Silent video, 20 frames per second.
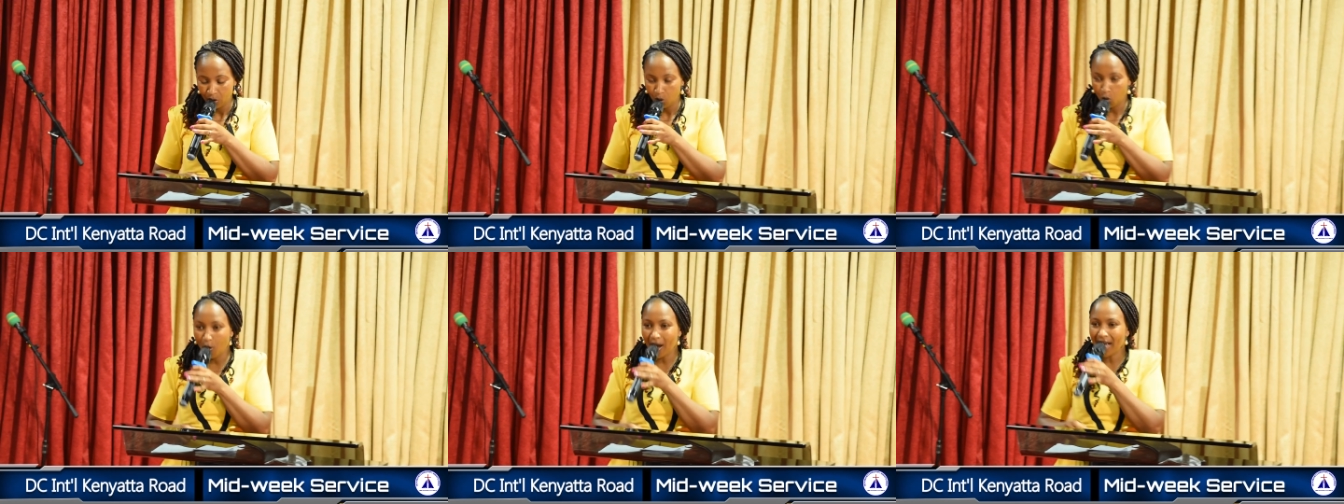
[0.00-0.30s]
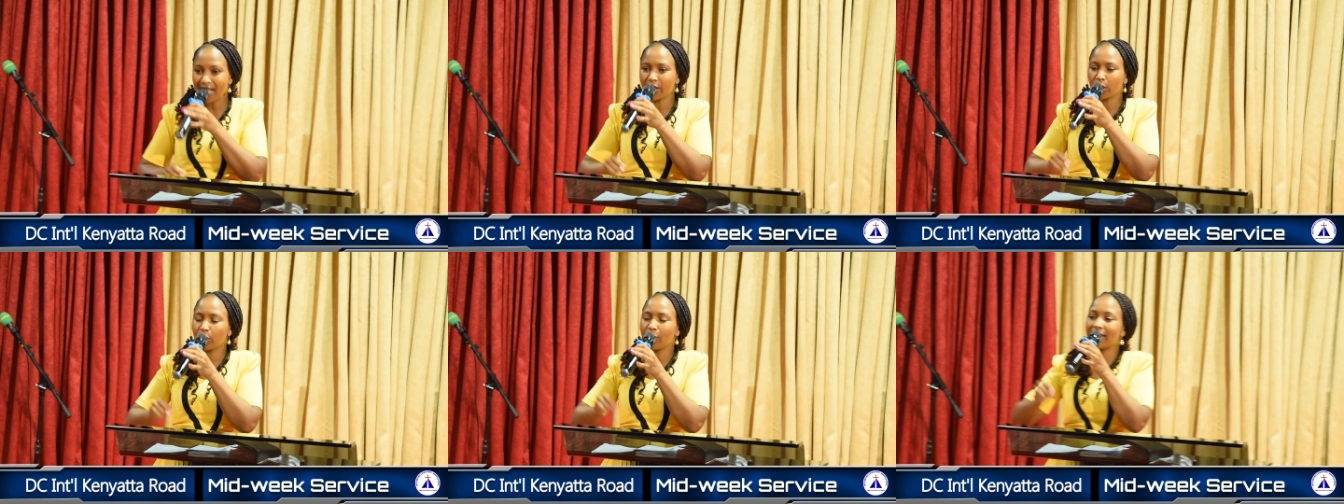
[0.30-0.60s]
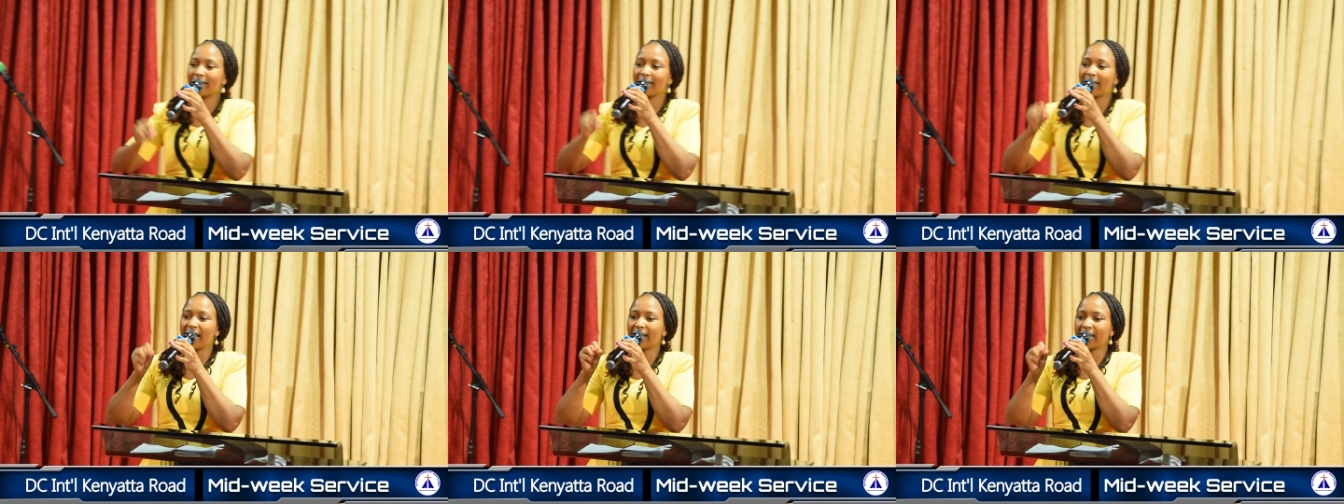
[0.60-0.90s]
Once we
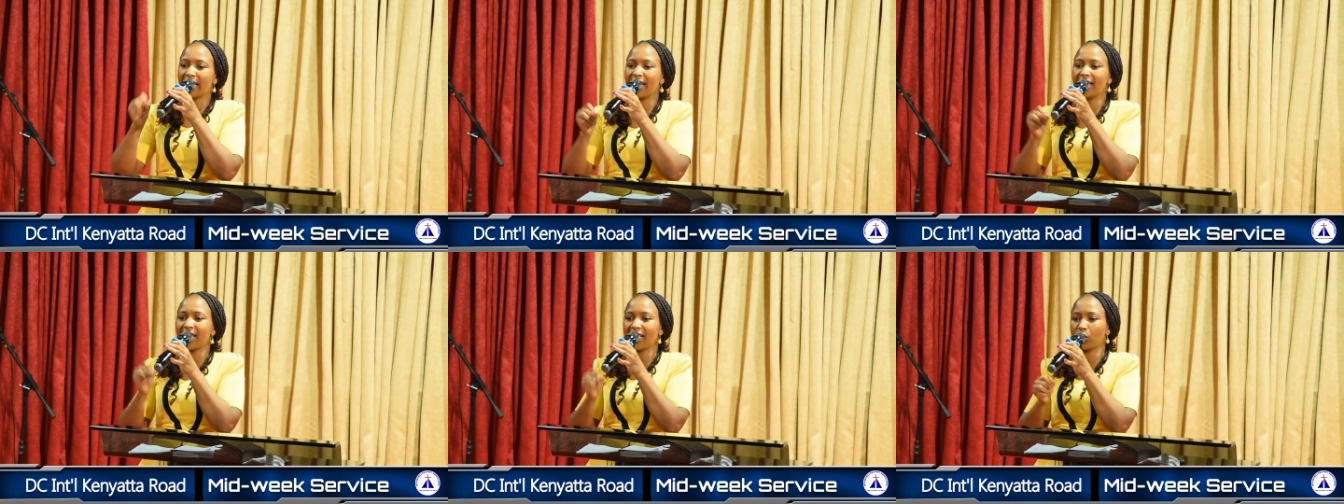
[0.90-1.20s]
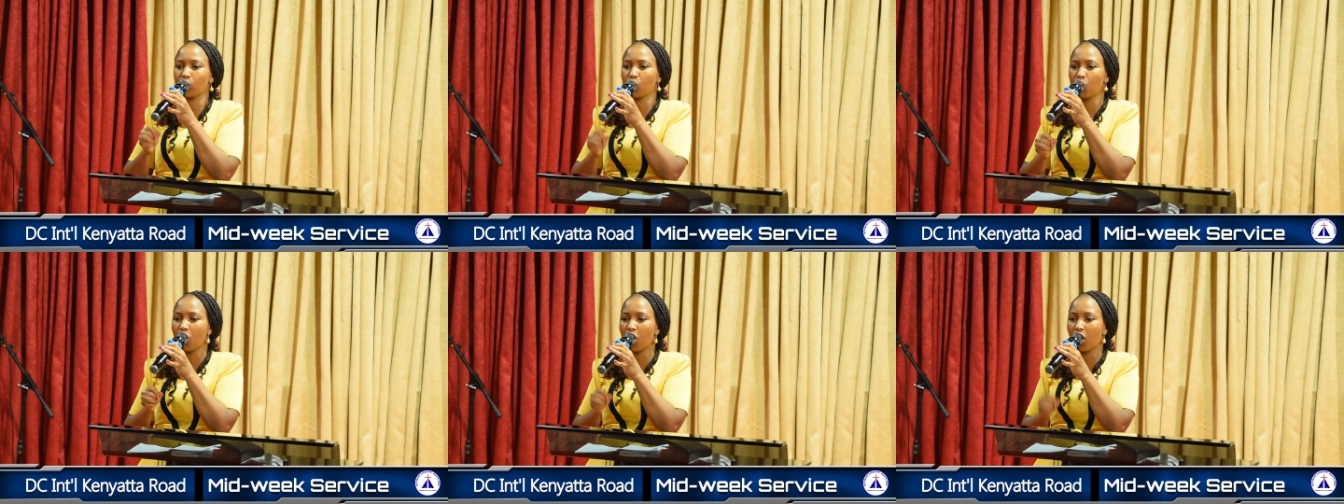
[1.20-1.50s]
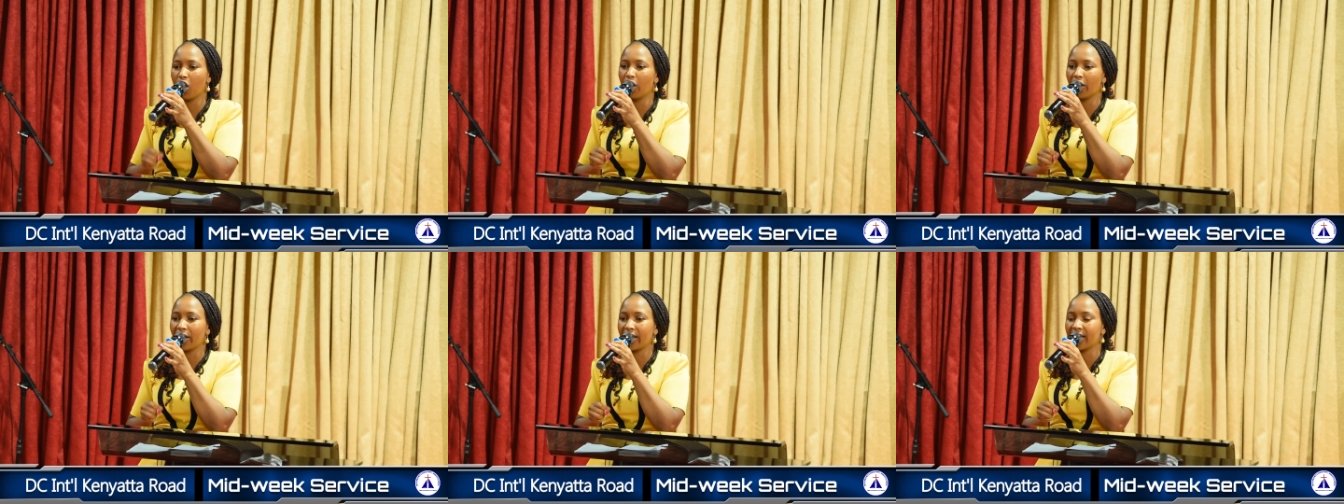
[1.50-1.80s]
surrender to
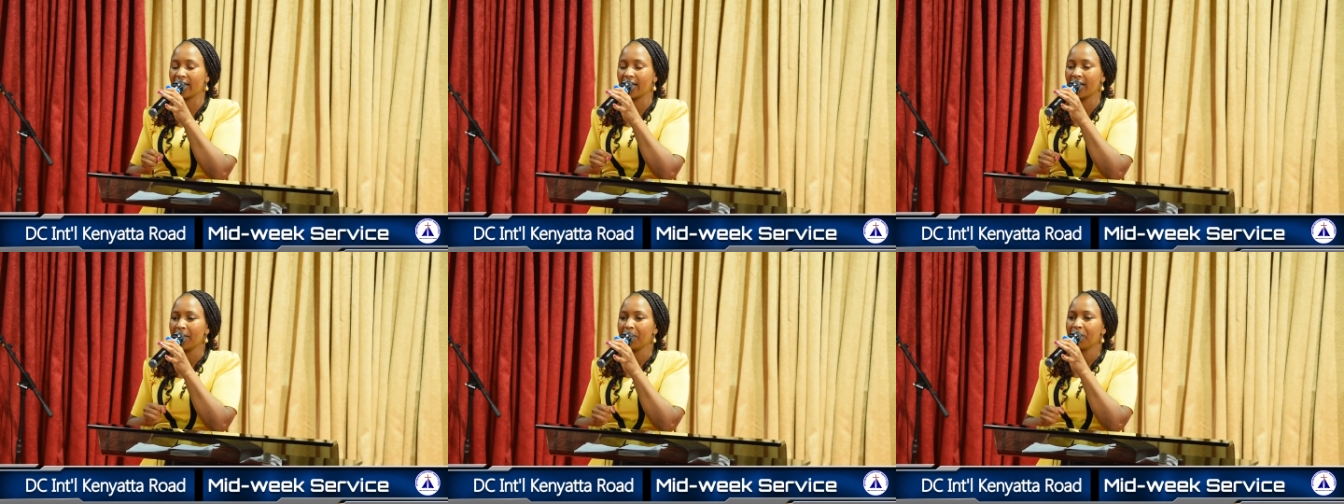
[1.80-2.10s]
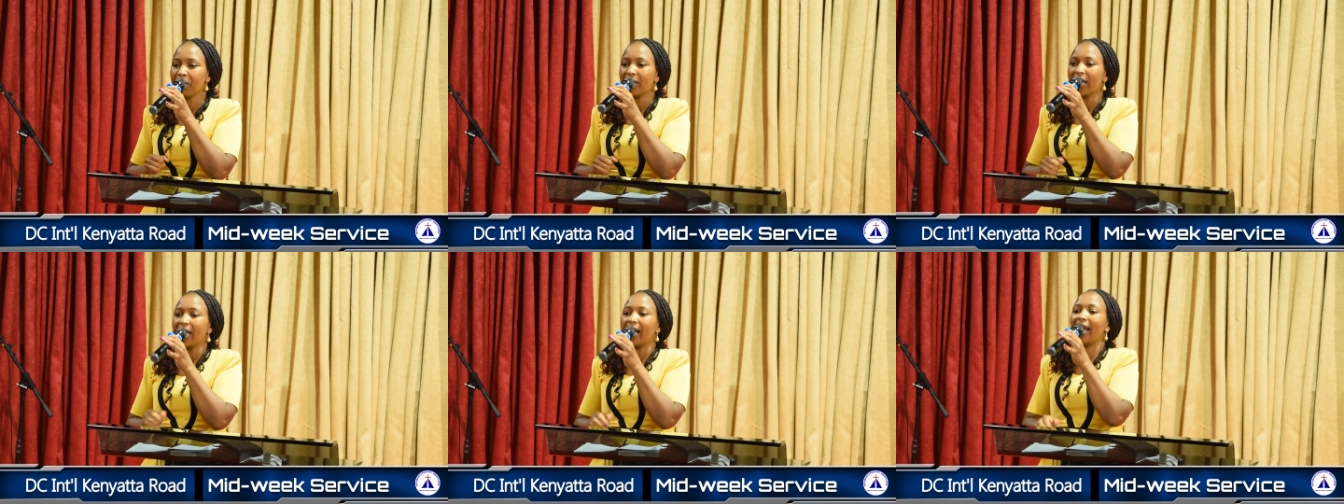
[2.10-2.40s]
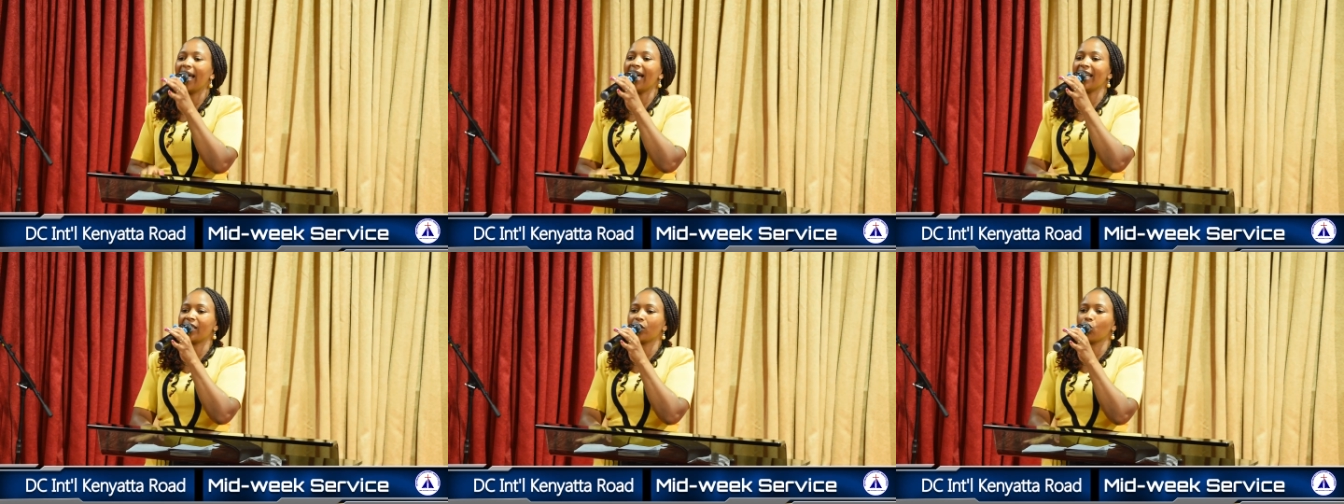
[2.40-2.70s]
God,
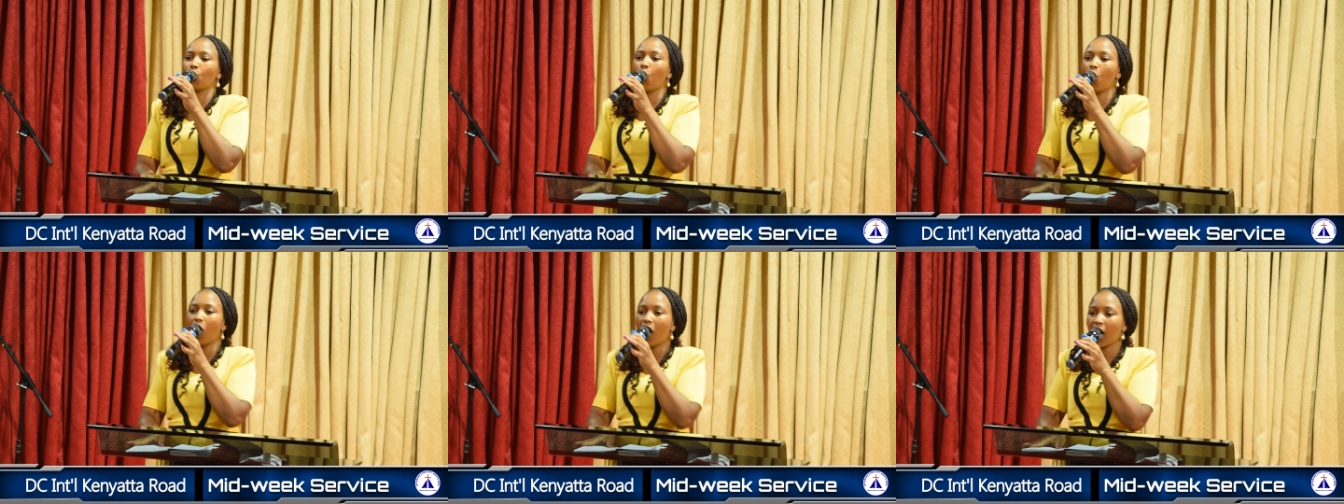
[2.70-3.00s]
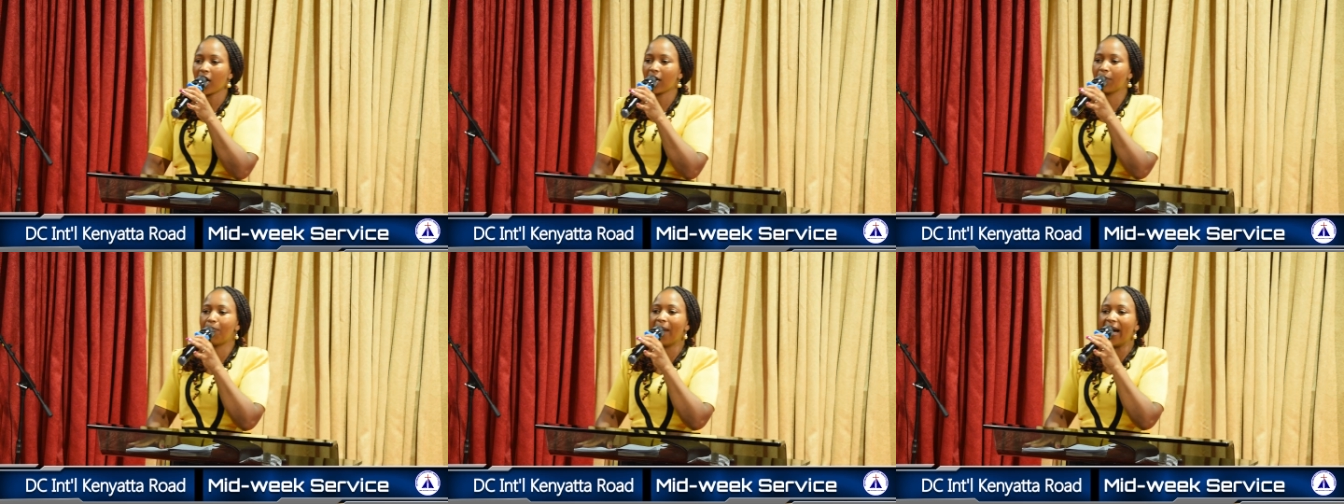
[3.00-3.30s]
let's walk